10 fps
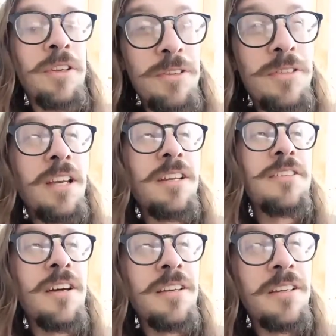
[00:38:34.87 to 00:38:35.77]
like you say, it's
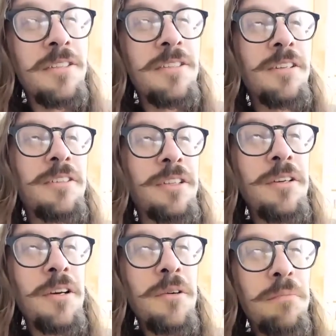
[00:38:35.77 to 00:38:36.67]
not
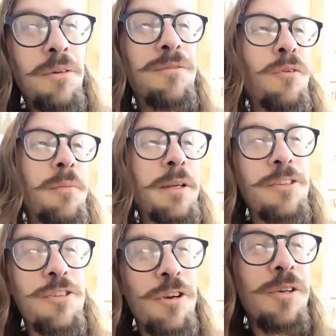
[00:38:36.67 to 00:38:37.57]
necessarily performing
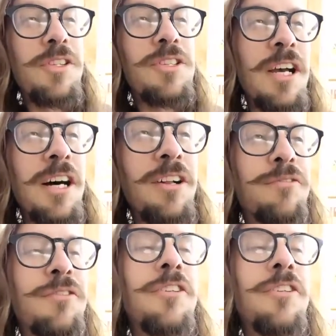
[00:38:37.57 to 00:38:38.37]
the show itself.